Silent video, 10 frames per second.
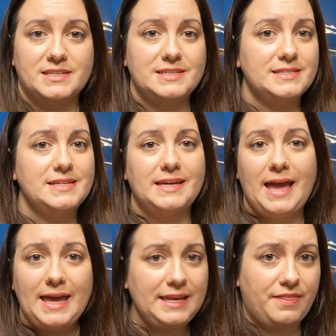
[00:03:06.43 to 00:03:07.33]
It doesn't
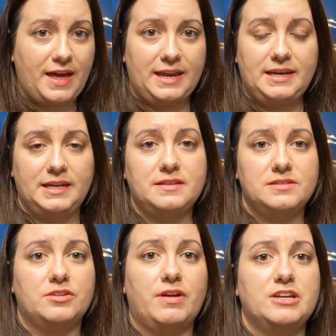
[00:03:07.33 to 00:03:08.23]
take any of that into
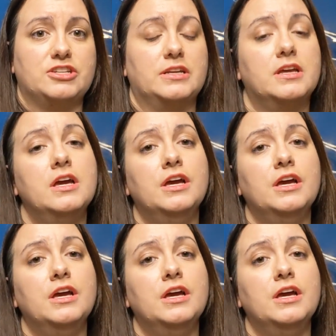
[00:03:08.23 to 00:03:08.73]
consideration.